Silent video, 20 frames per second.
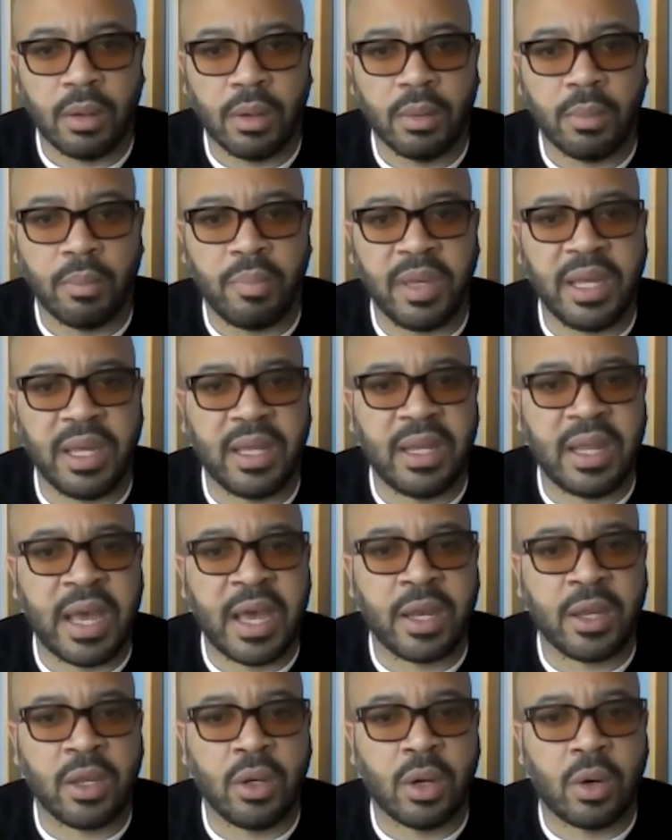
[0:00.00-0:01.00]
Being
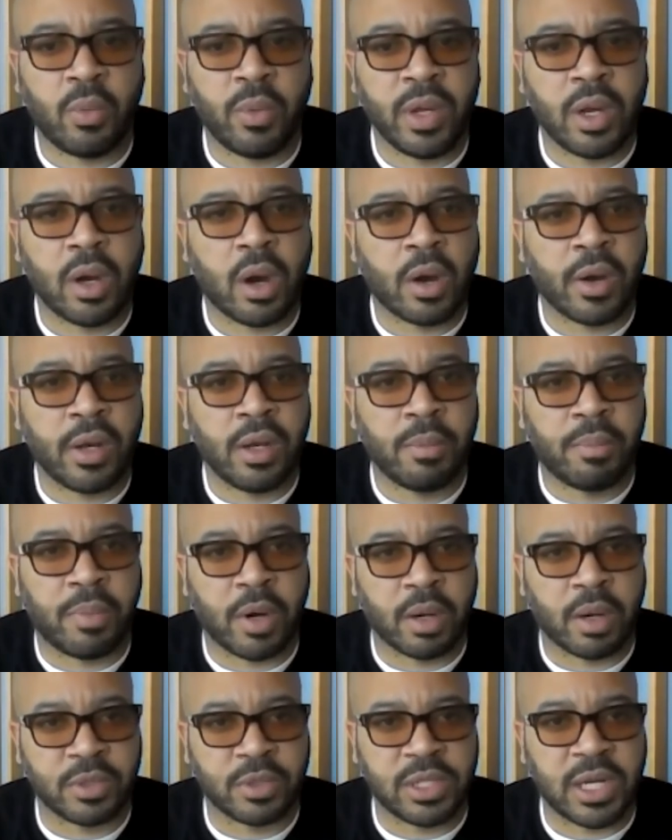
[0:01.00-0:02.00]
that, we are in the
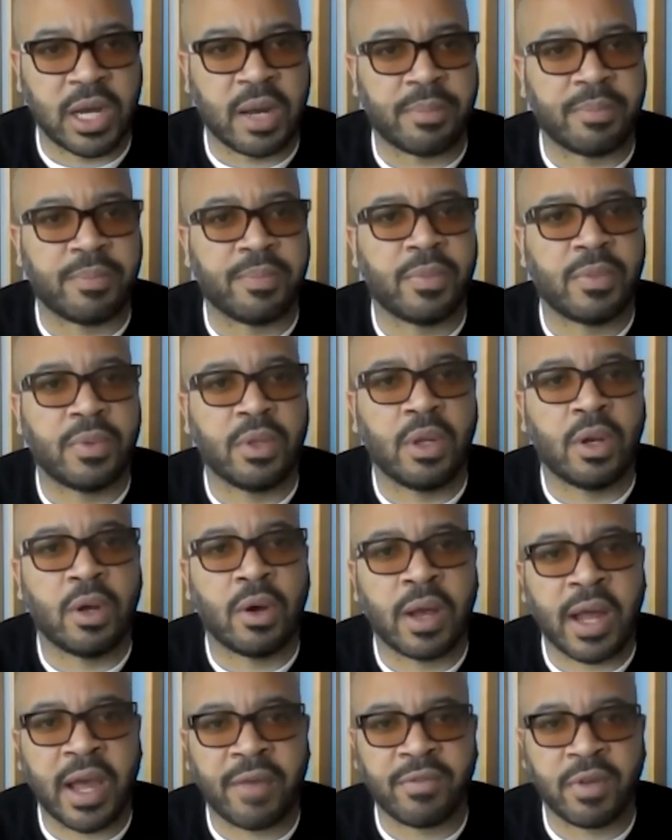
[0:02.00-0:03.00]
barbershop,
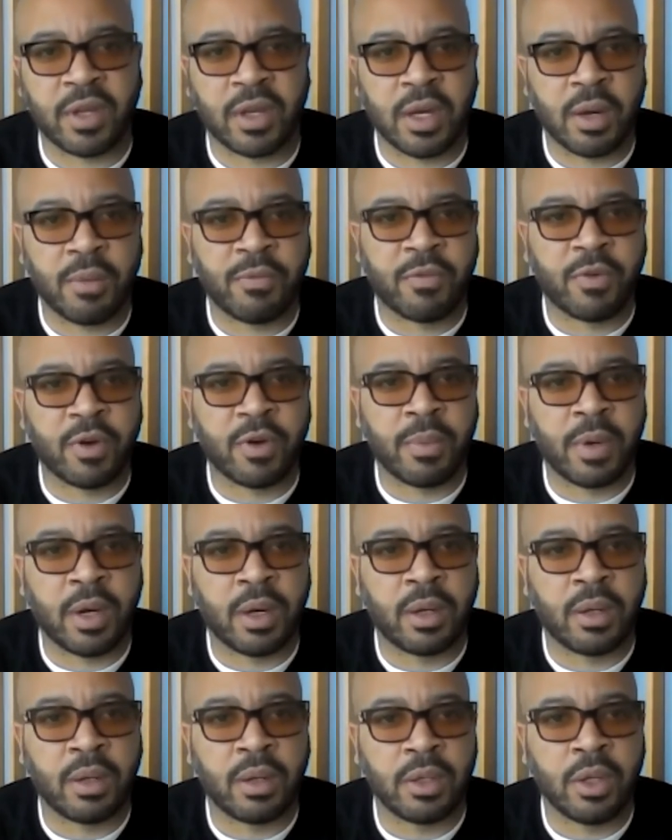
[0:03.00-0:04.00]
I have to come from
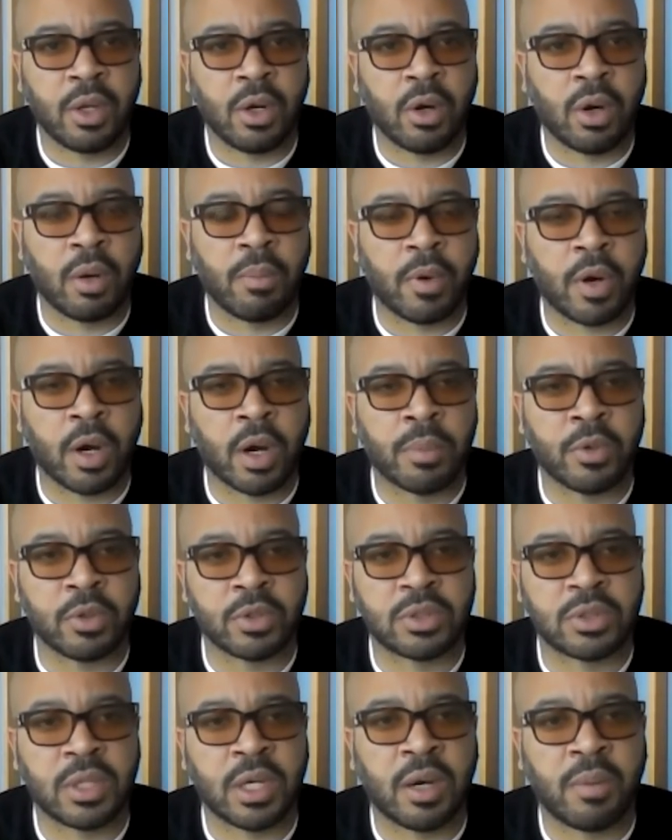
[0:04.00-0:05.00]
a
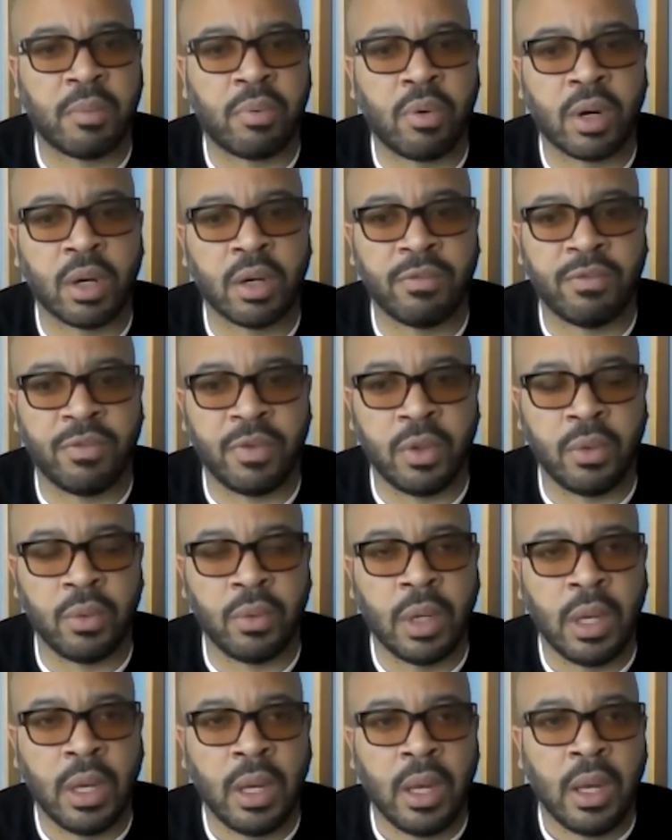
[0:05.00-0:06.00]
barber's point of view.
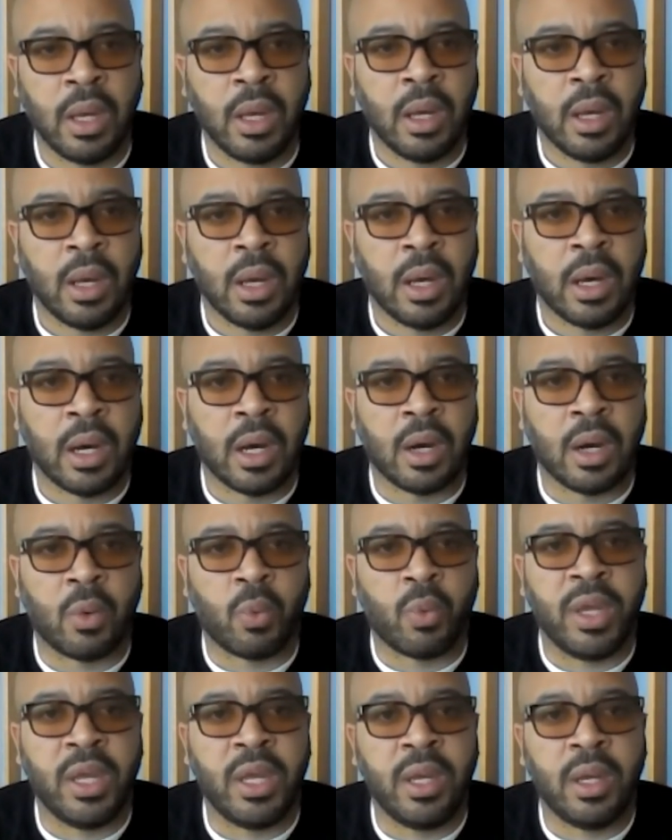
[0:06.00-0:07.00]

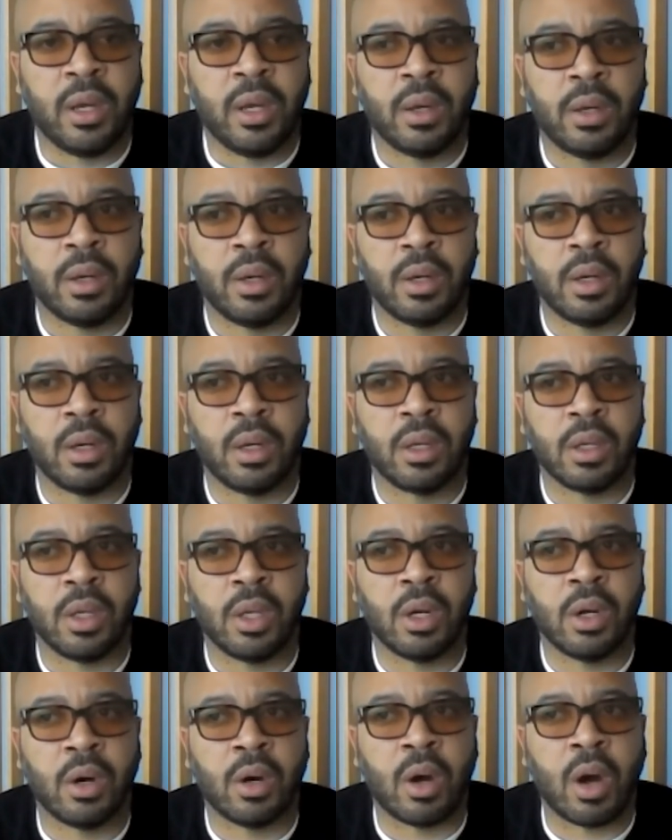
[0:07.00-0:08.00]
We,
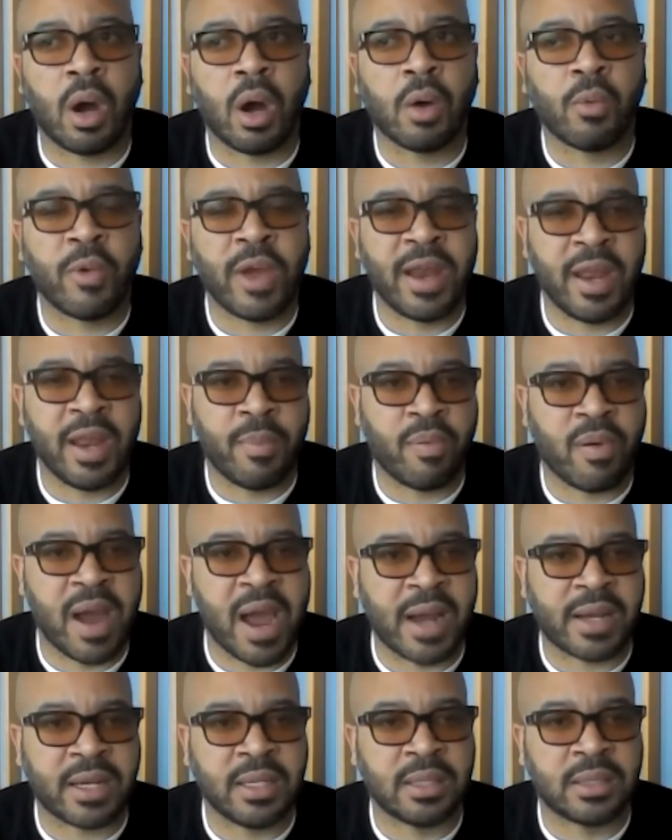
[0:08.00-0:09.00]
already
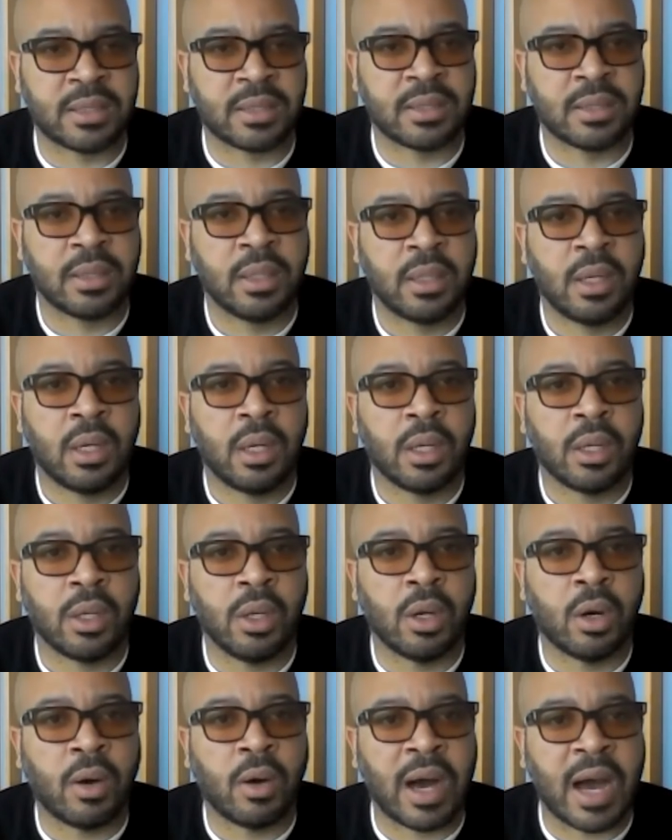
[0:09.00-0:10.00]
practice,
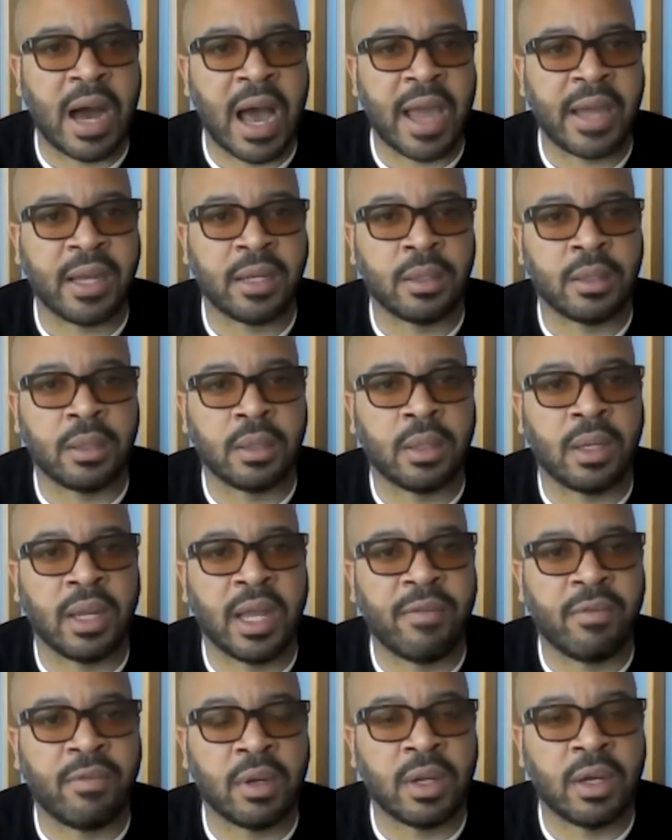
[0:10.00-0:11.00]
a heightened
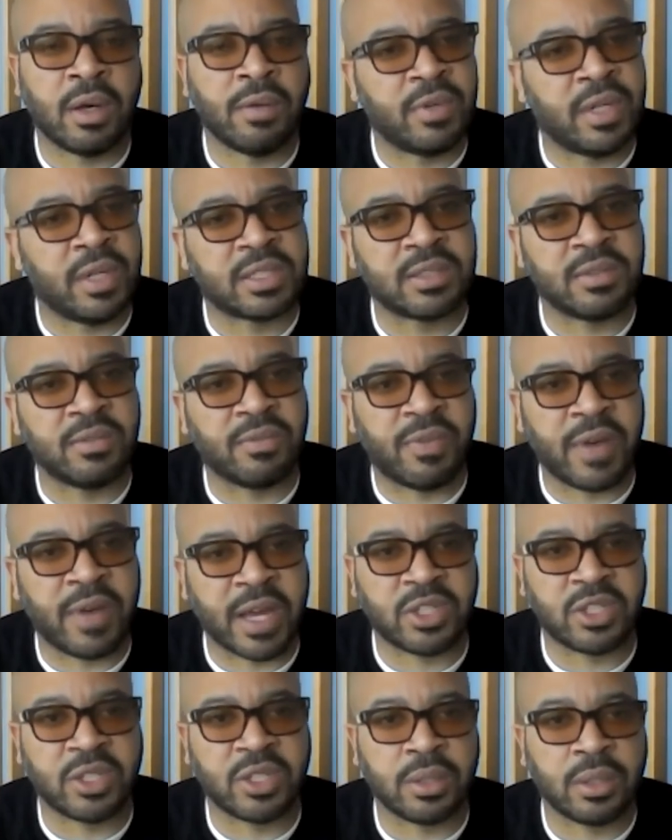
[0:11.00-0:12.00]
level of
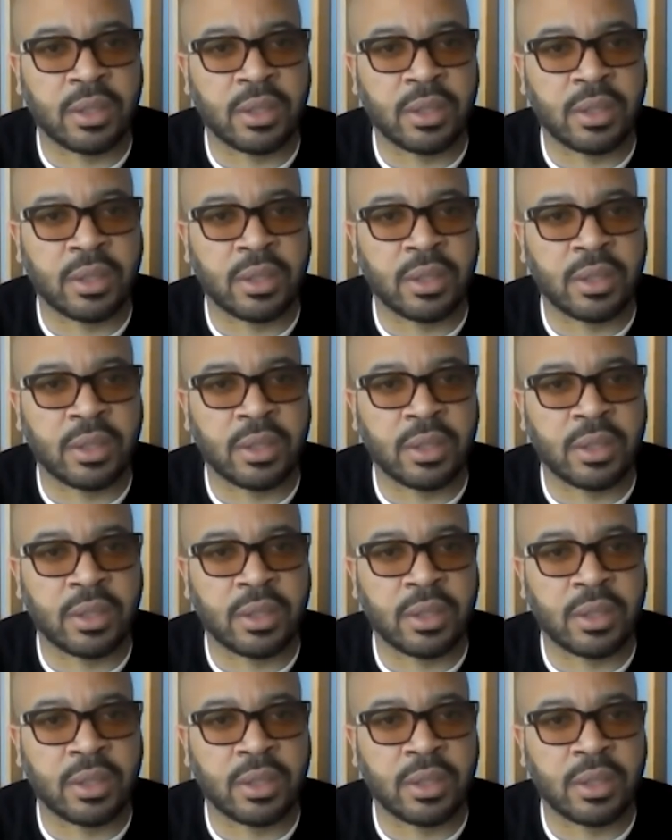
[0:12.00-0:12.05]
disinfection